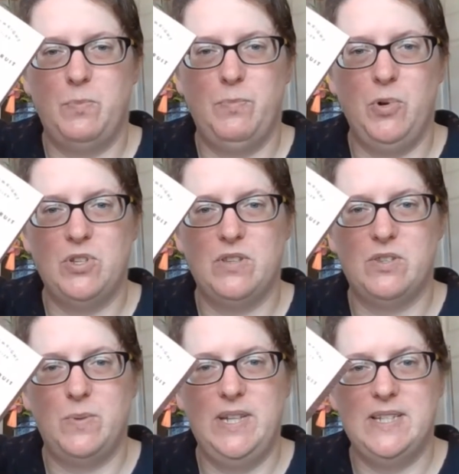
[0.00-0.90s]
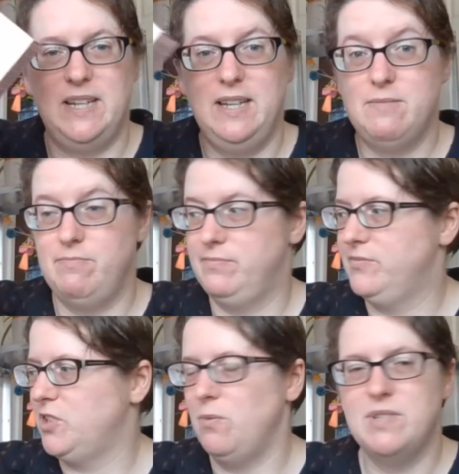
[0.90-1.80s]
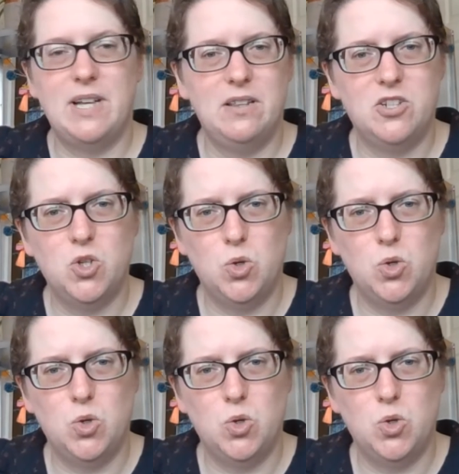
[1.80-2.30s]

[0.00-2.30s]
box of sweeties, don't tell the